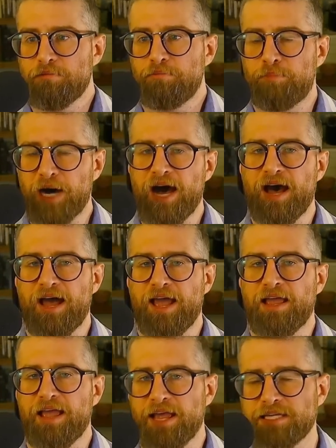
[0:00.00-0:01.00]

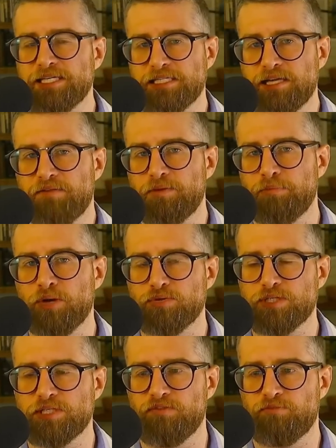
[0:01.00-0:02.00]
by anti-civ and
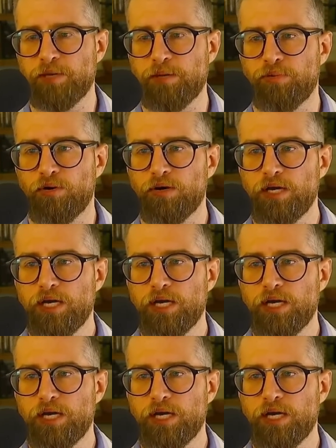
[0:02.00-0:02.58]
post-civ people.